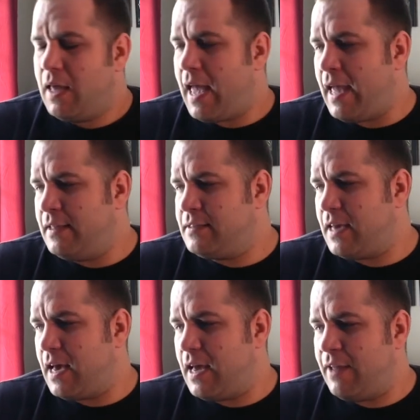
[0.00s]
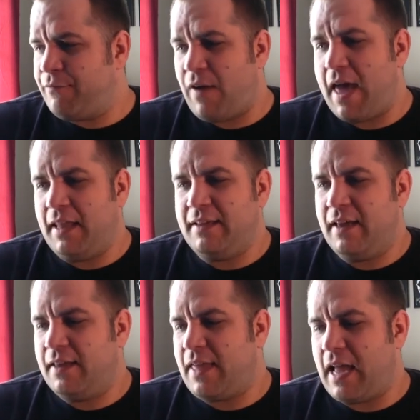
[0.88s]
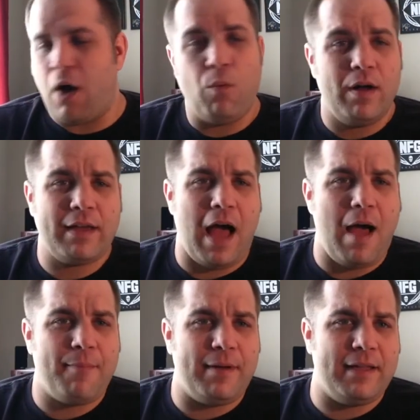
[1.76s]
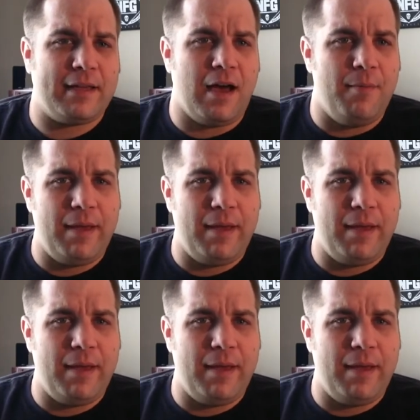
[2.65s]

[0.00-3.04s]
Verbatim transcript: and uh, it finally did. They got one copy to come